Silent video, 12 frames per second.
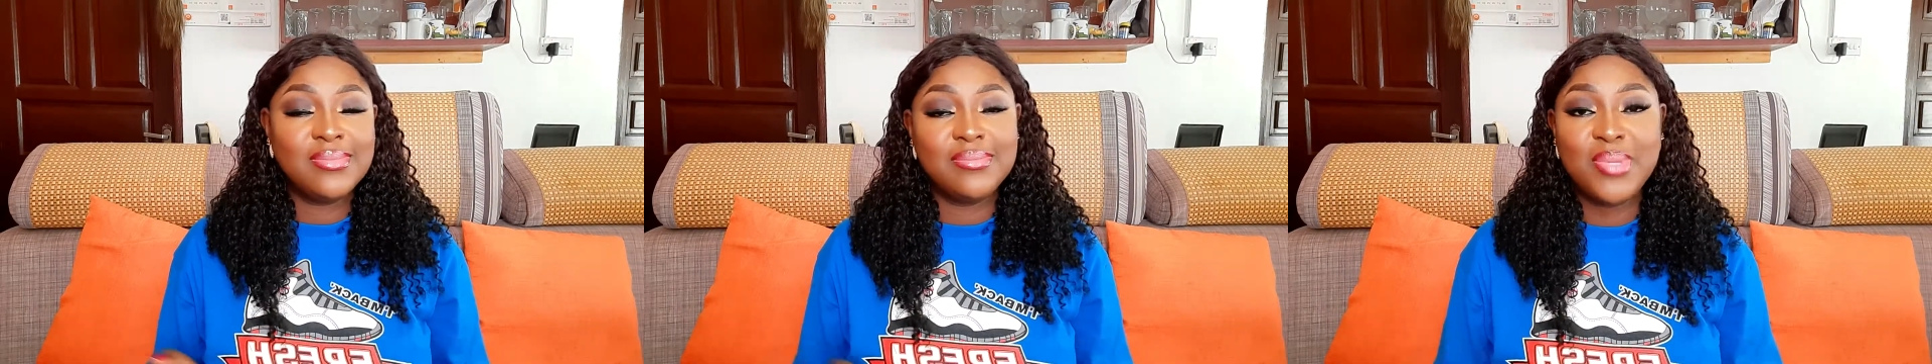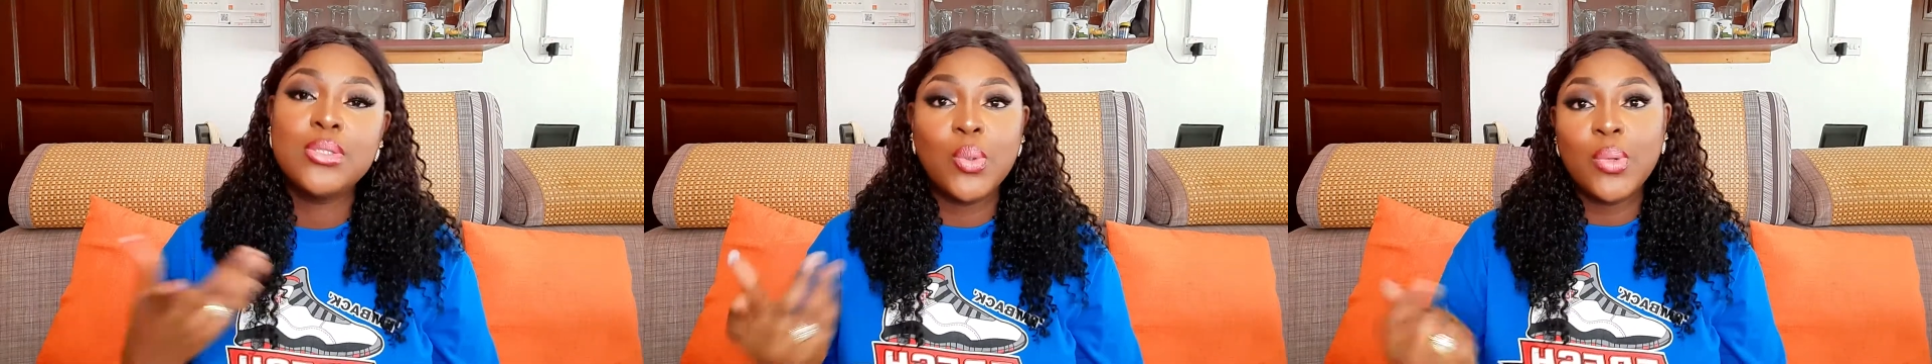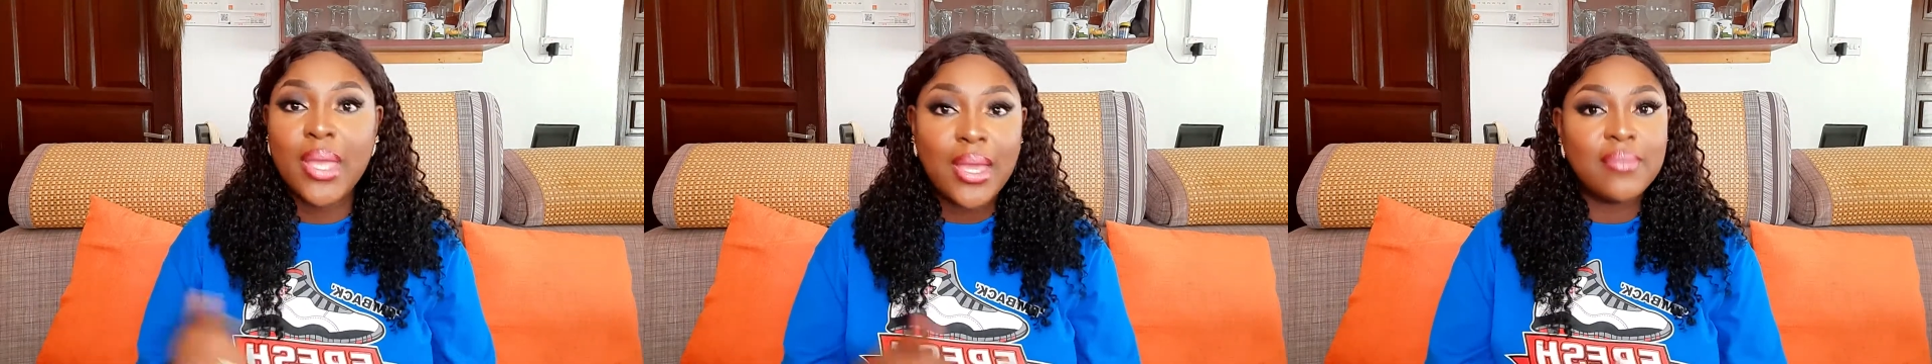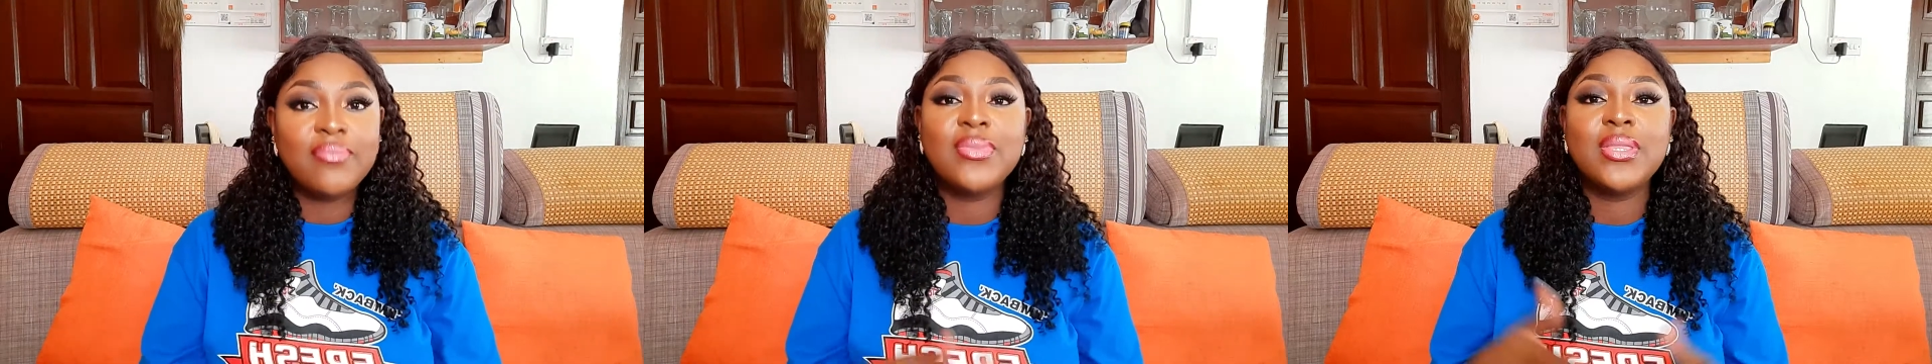so yeah
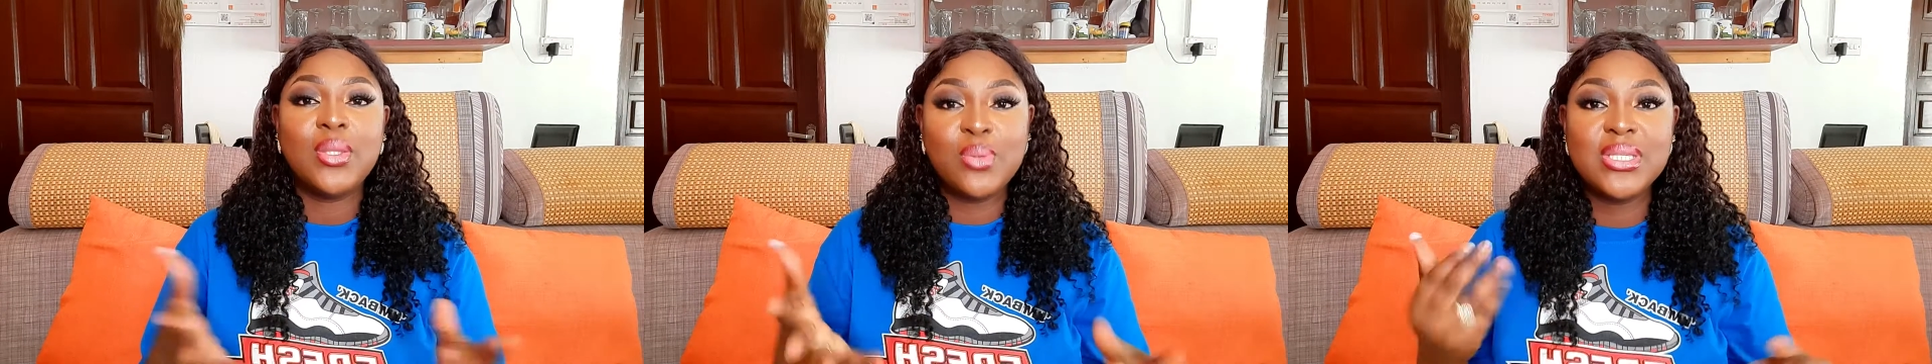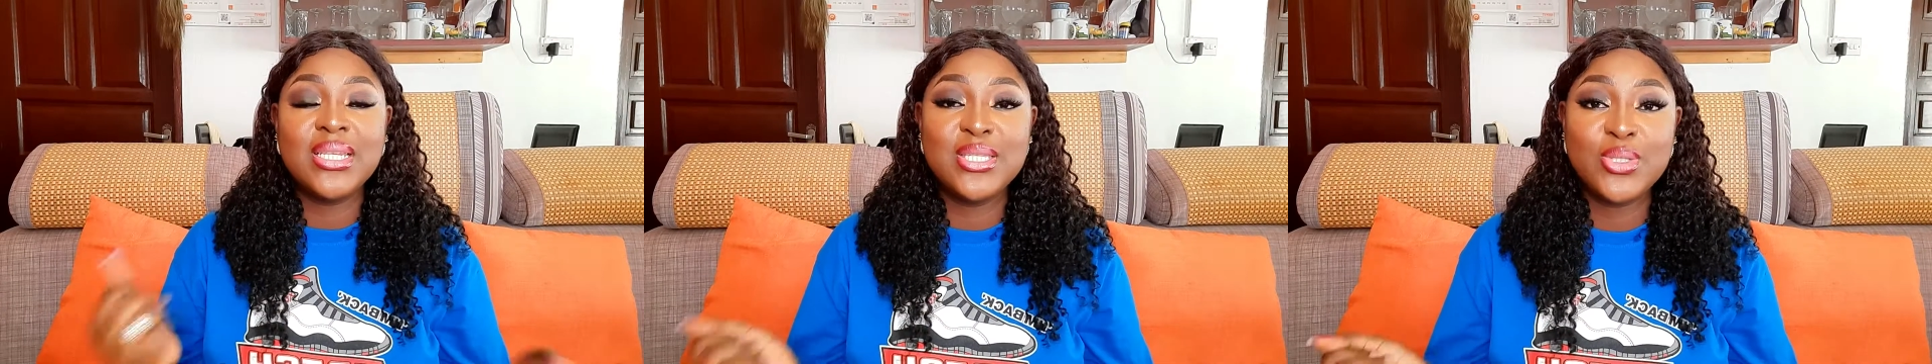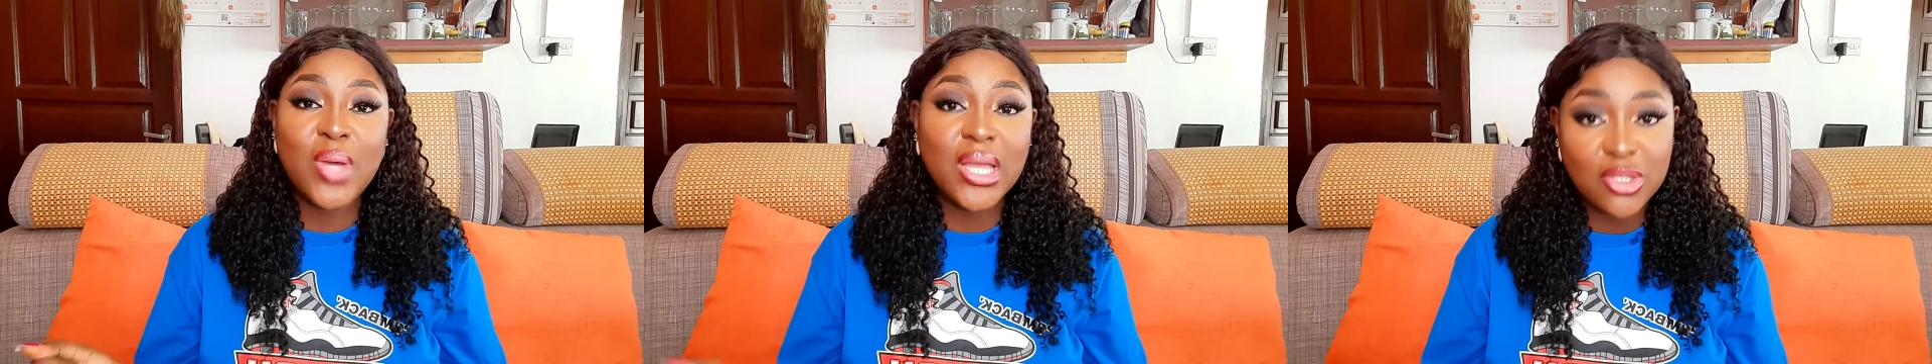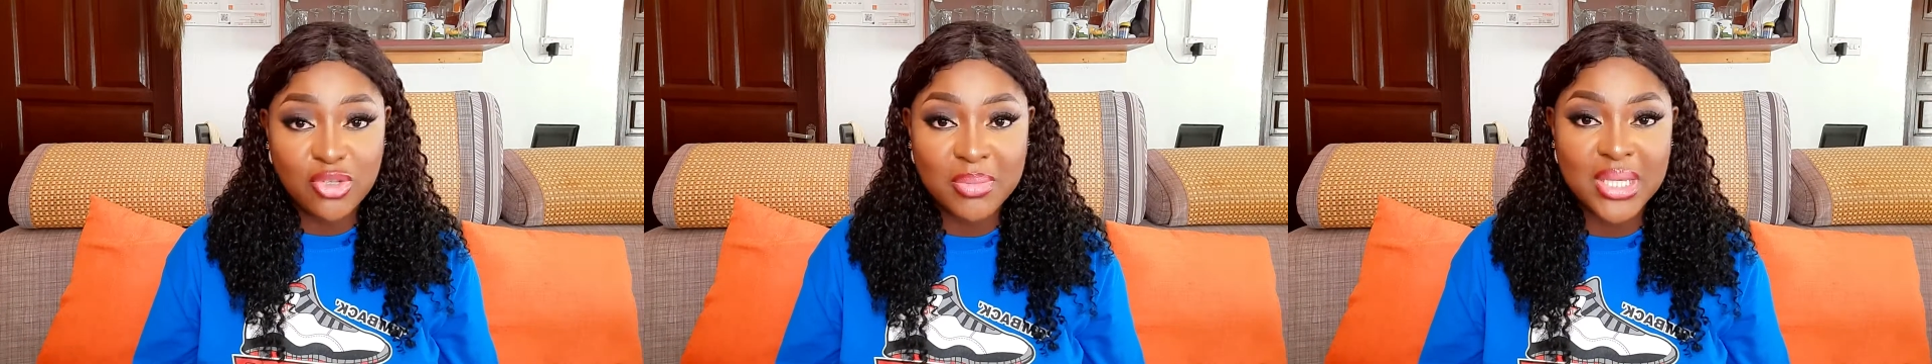there was a little
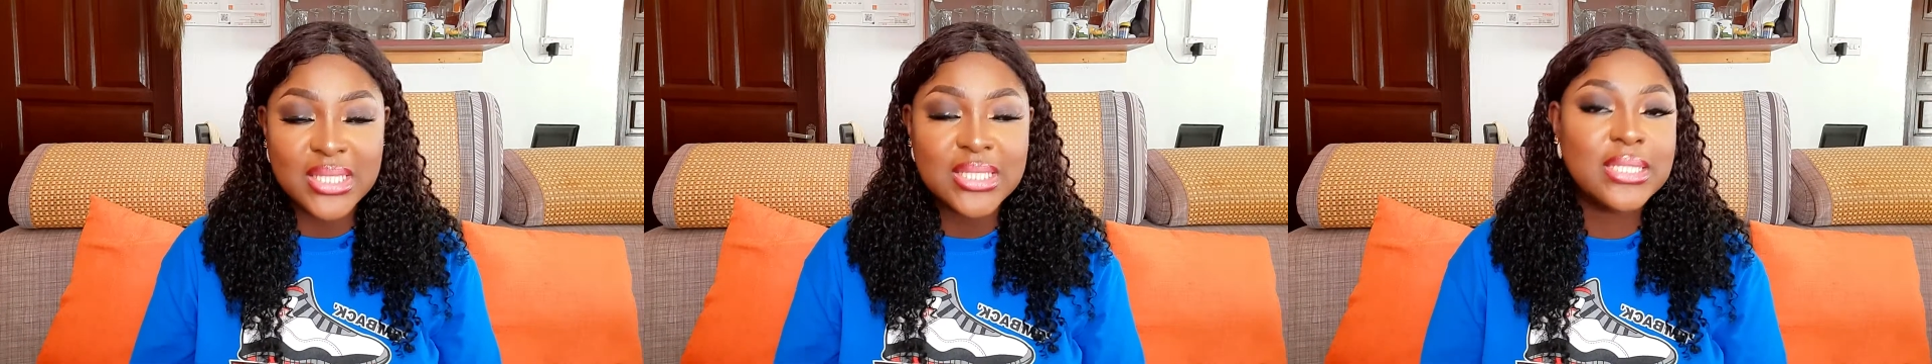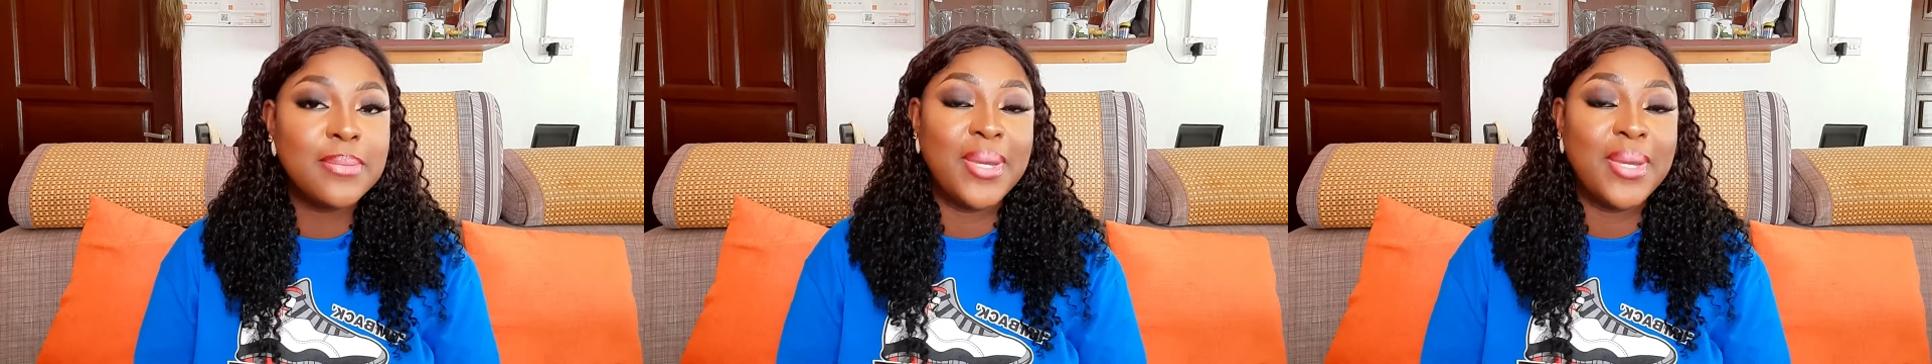argument